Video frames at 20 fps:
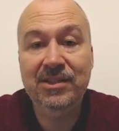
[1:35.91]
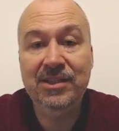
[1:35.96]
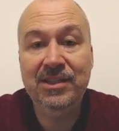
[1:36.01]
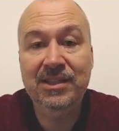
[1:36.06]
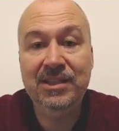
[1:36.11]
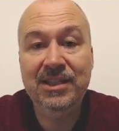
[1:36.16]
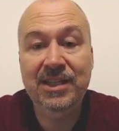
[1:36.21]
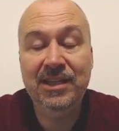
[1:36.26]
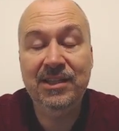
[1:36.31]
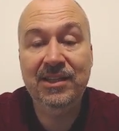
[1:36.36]

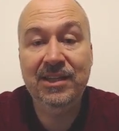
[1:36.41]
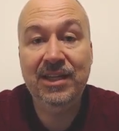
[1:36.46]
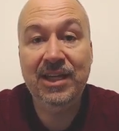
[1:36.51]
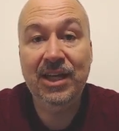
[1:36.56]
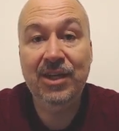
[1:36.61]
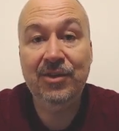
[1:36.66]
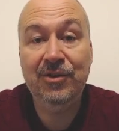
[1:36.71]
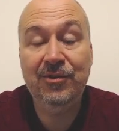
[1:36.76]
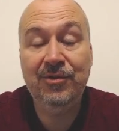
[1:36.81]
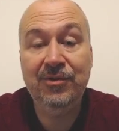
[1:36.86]
is that the
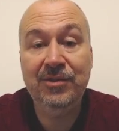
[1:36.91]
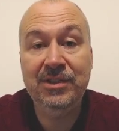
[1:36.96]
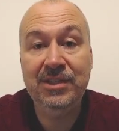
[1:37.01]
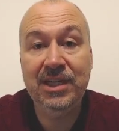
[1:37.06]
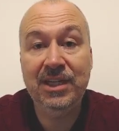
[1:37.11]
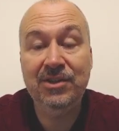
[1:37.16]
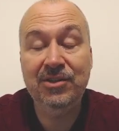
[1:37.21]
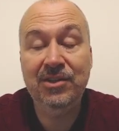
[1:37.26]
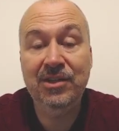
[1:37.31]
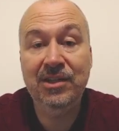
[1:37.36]
Najdorf is
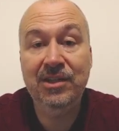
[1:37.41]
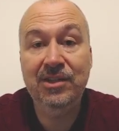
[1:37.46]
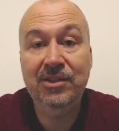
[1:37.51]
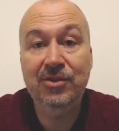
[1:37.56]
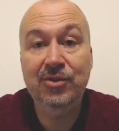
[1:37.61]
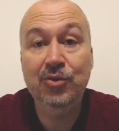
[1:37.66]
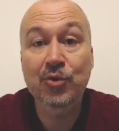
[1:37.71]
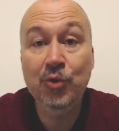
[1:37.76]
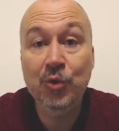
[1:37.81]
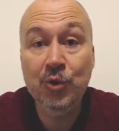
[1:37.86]
actually
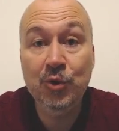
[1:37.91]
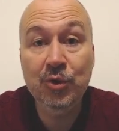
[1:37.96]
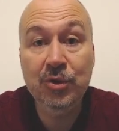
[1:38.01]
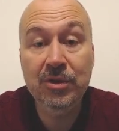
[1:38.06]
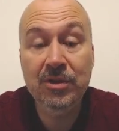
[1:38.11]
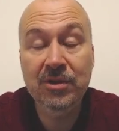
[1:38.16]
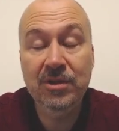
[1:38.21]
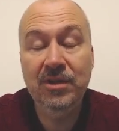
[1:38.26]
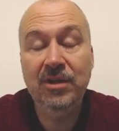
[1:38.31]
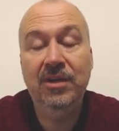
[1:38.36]
too
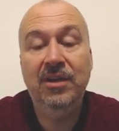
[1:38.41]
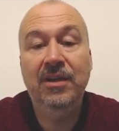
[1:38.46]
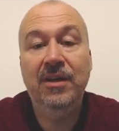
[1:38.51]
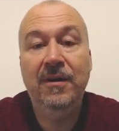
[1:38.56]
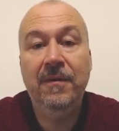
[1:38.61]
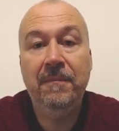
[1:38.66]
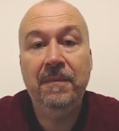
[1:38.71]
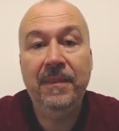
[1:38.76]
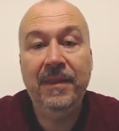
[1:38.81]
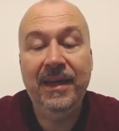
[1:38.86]
good.
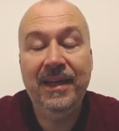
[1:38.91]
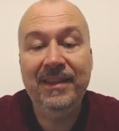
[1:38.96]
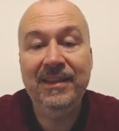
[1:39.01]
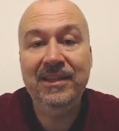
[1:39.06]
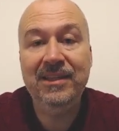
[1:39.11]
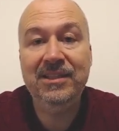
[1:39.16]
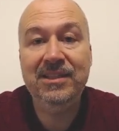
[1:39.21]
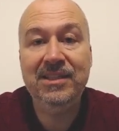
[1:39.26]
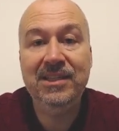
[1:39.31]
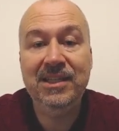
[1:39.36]
And
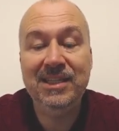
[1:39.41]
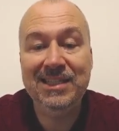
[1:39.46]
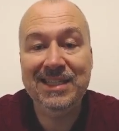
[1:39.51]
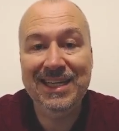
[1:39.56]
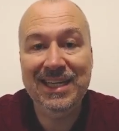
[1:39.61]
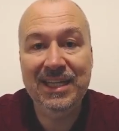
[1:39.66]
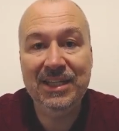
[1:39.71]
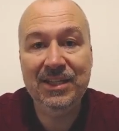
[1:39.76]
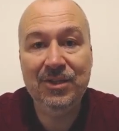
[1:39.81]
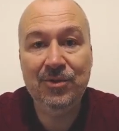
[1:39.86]
this has
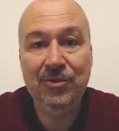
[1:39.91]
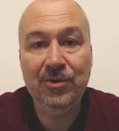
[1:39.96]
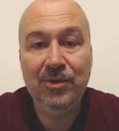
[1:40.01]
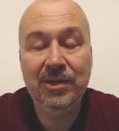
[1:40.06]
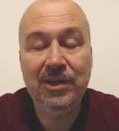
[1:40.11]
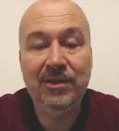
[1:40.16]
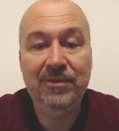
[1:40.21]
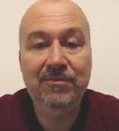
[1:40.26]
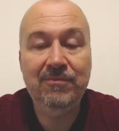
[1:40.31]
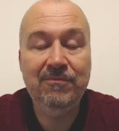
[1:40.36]
led to a